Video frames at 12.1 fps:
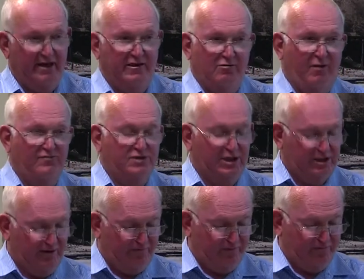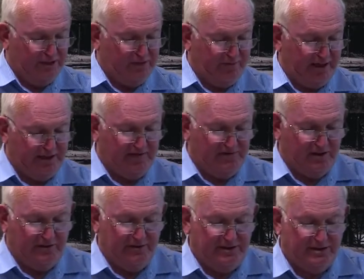And there are obviously different perspectives
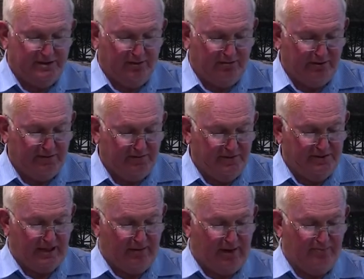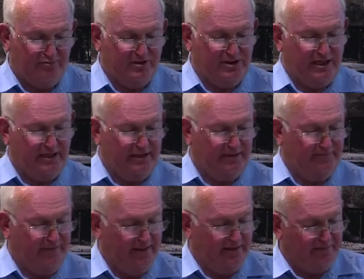on this story, so I'm presenting
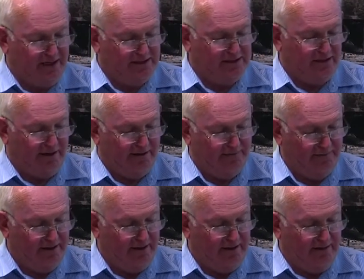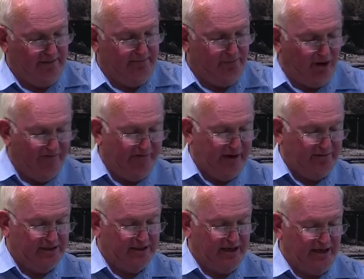it based on my
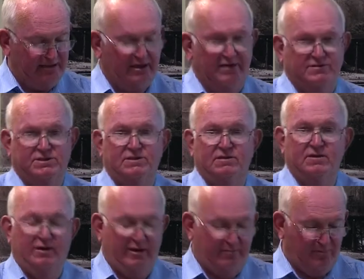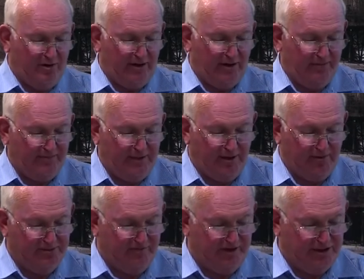family's anecdotes and my
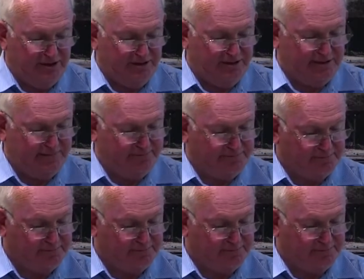observations.